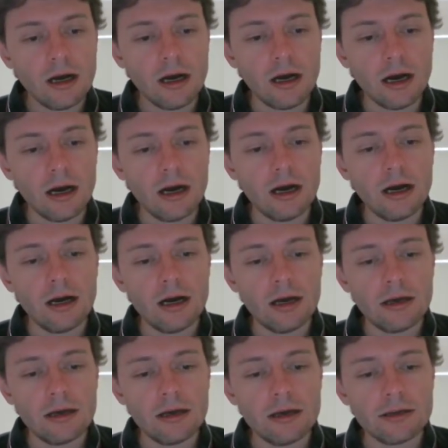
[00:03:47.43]

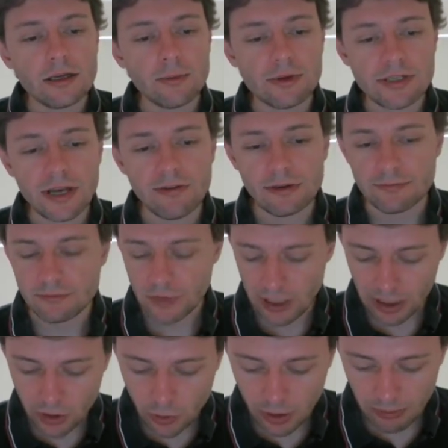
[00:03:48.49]
Number 7,
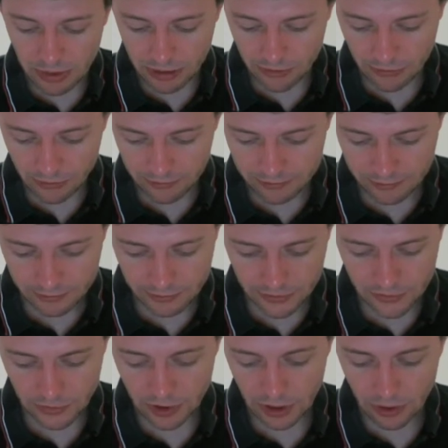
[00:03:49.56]
equipment.
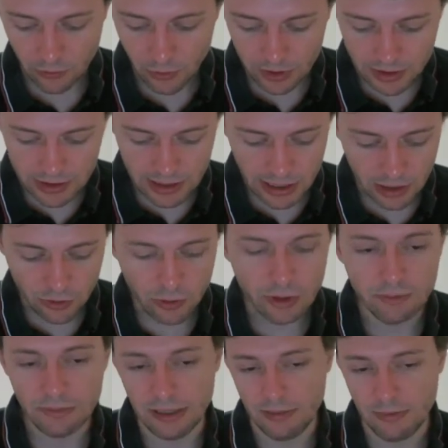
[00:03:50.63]
Okay, what does
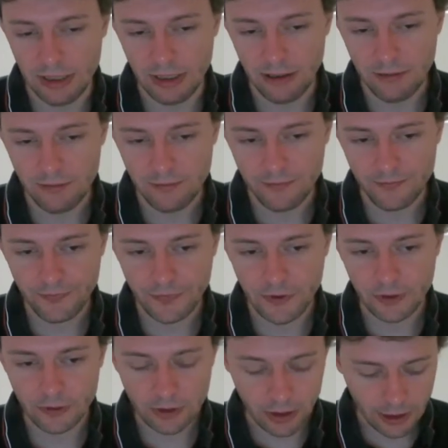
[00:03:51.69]
equipment mean?
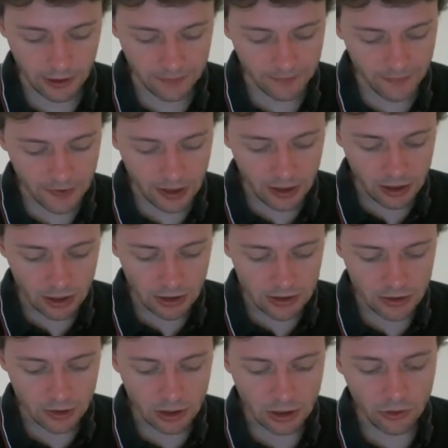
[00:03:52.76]
Okay,
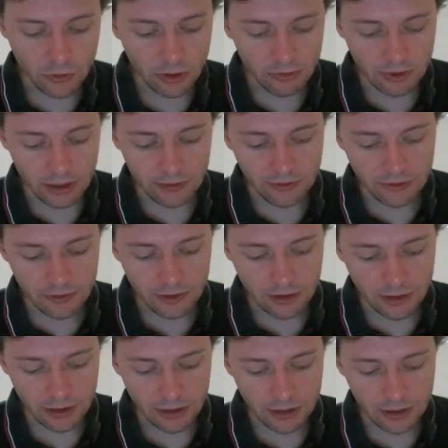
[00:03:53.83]
so equipment
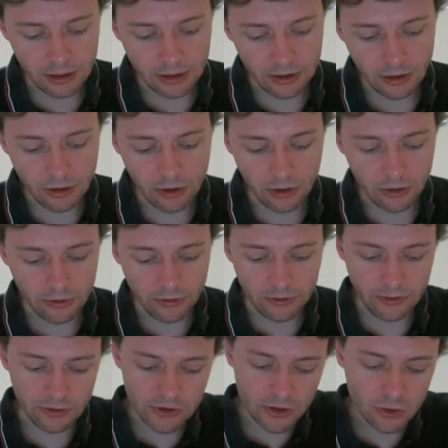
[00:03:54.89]
are
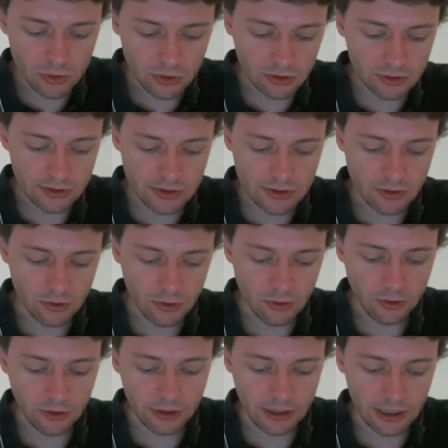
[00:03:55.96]
the tools
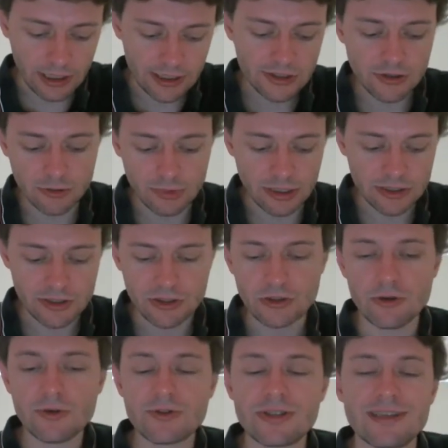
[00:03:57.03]
or instruments
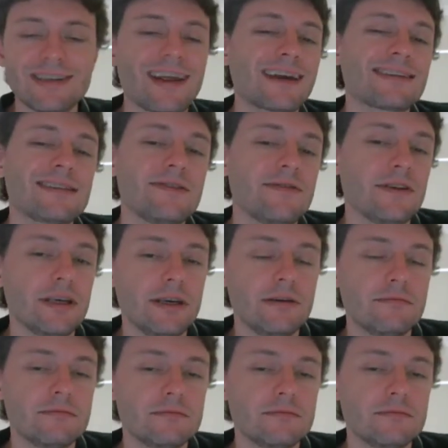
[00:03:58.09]
used in an activity.